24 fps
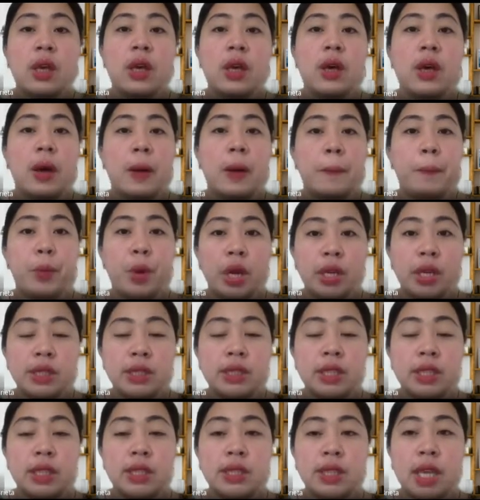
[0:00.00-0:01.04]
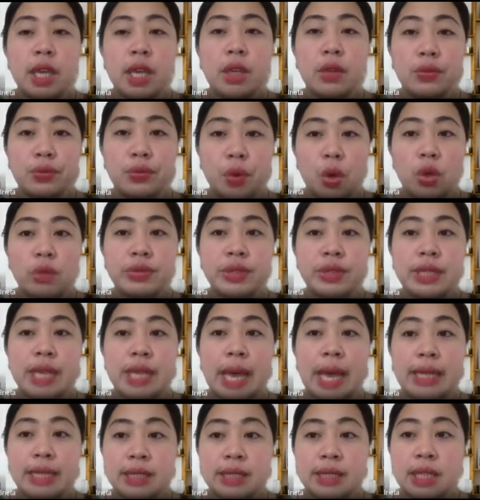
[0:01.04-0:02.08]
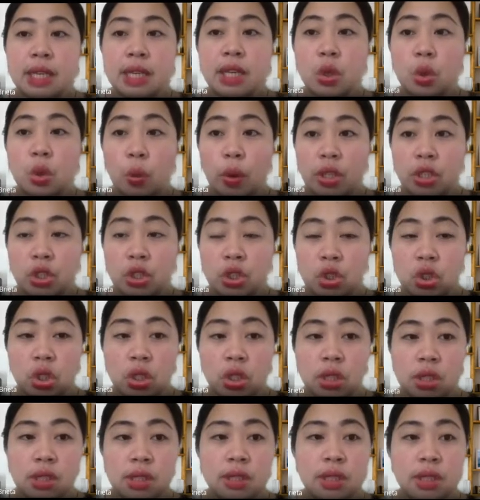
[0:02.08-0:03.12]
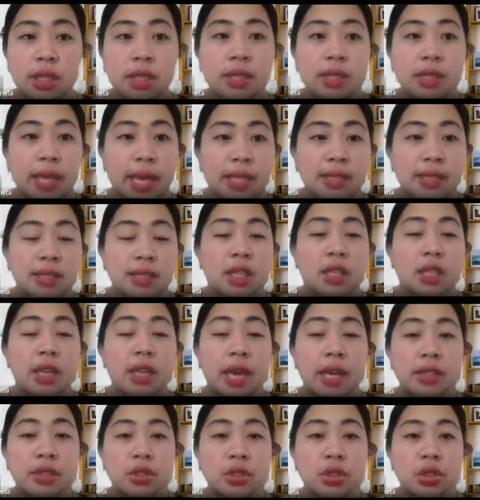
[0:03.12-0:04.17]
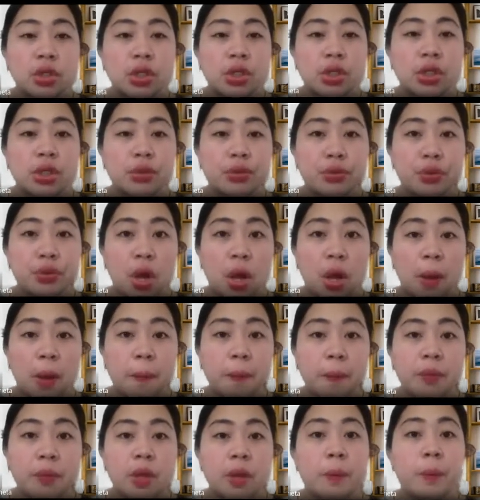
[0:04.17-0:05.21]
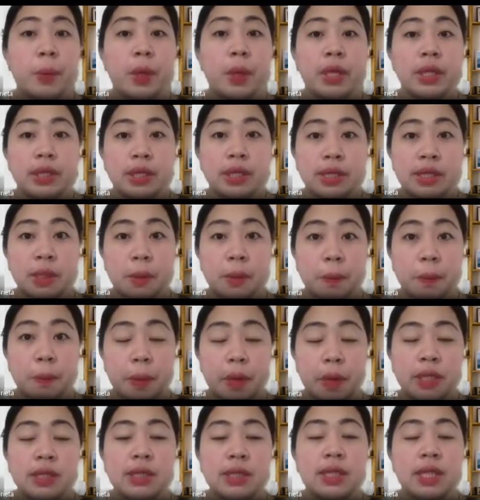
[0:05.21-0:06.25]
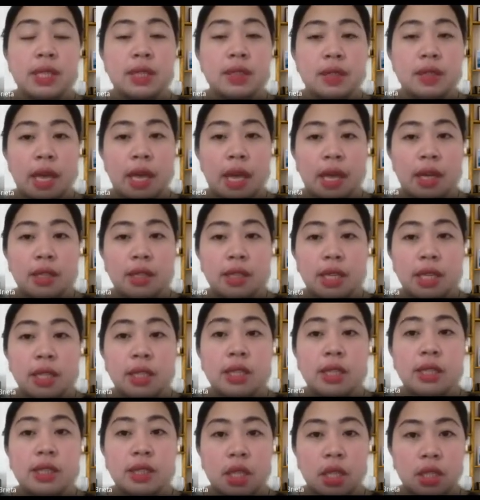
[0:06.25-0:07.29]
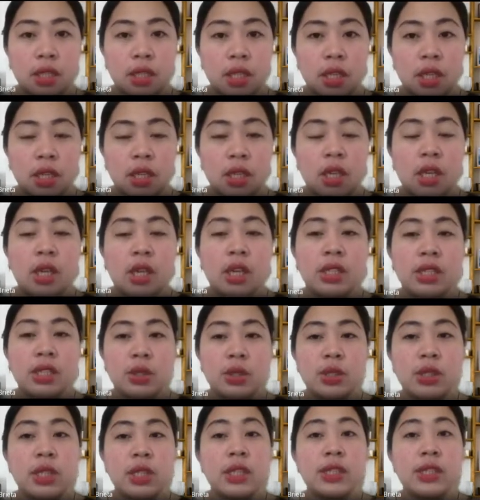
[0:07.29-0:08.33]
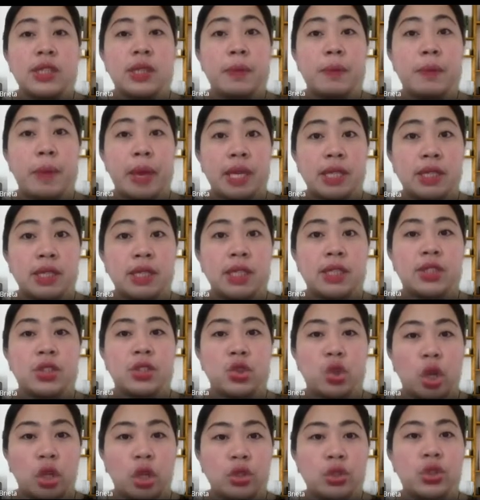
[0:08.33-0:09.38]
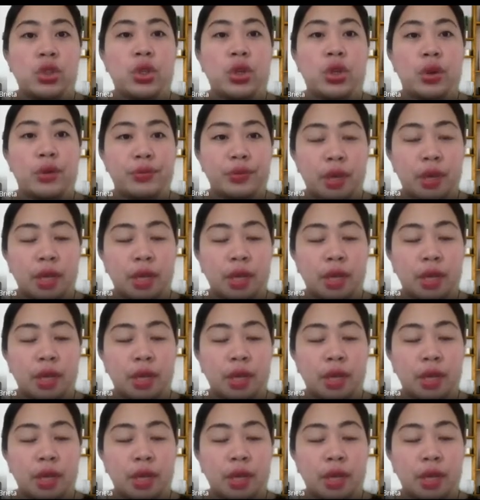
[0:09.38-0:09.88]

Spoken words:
process involves asking questions and getting answers from participants in the study. So that's the basic structure of it.